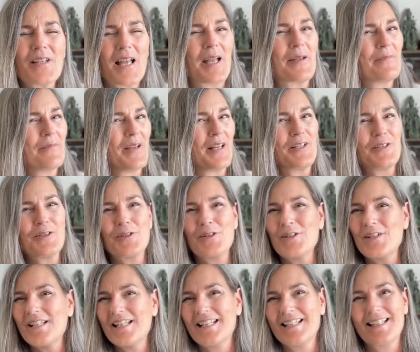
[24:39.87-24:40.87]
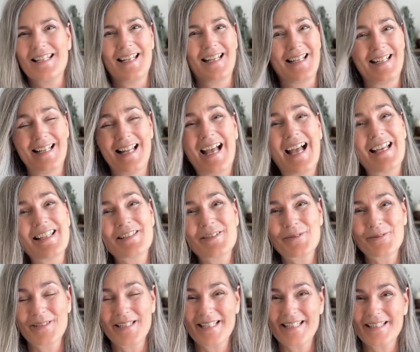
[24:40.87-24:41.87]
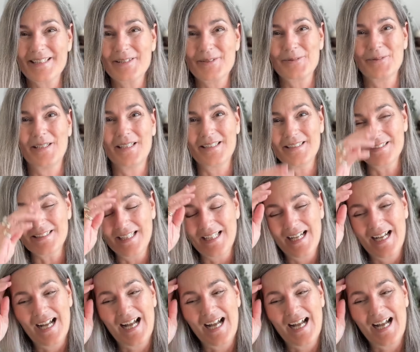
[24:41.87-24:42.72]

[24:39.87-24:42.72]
I mentioned it last week as well.